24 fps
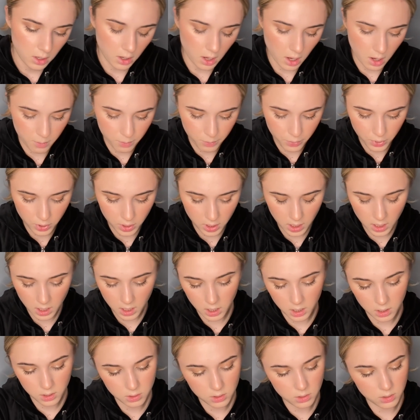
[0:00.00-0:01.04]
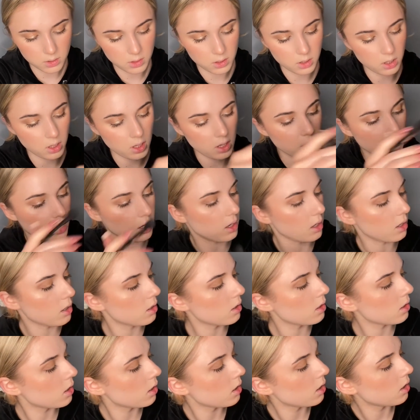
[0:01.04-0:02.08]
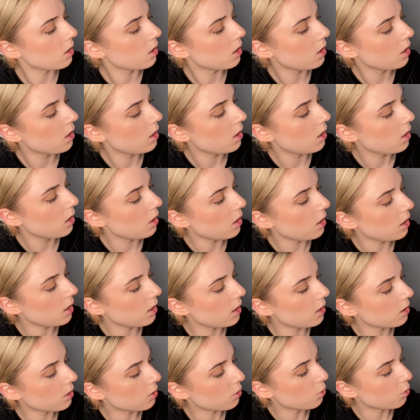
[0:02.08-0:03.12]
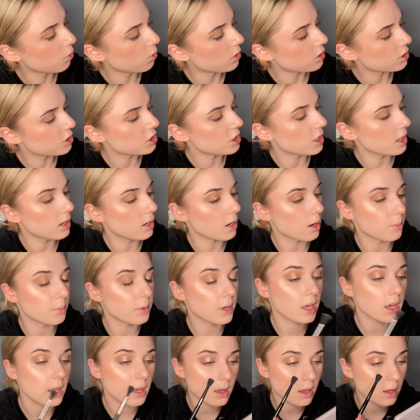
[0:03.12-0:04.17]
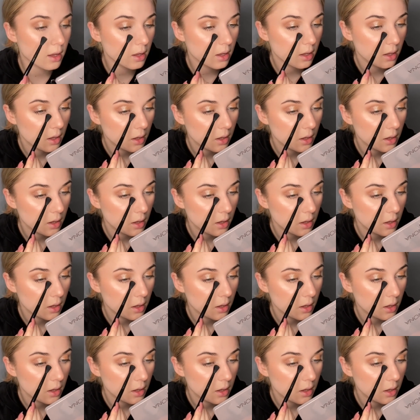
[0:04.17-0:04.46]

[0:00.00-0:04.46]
and put it into the inner corner shade up here